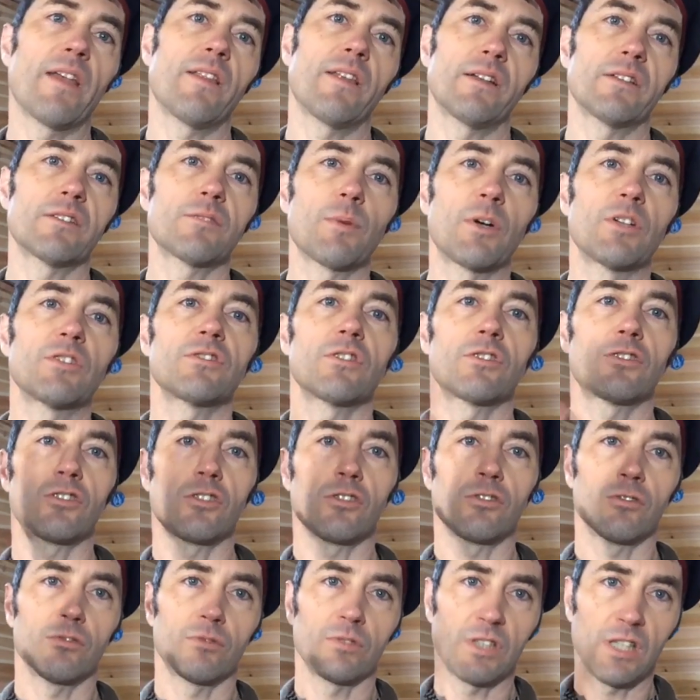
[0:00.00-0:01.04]
that it's supposed to
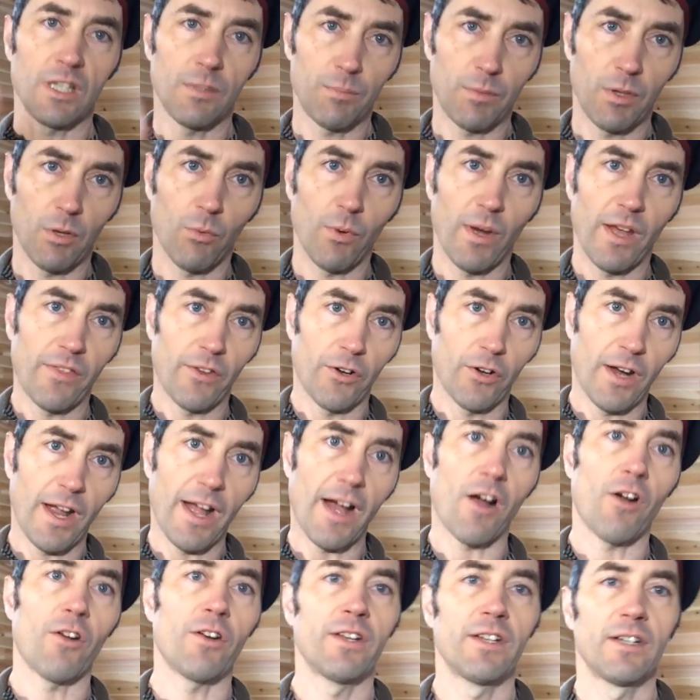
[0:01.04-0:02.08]
keep the weather
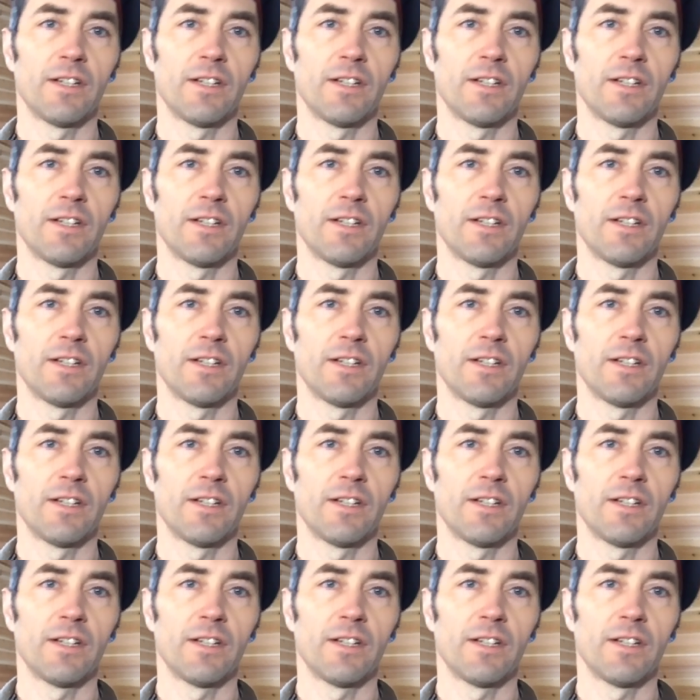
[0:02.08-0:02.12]
out.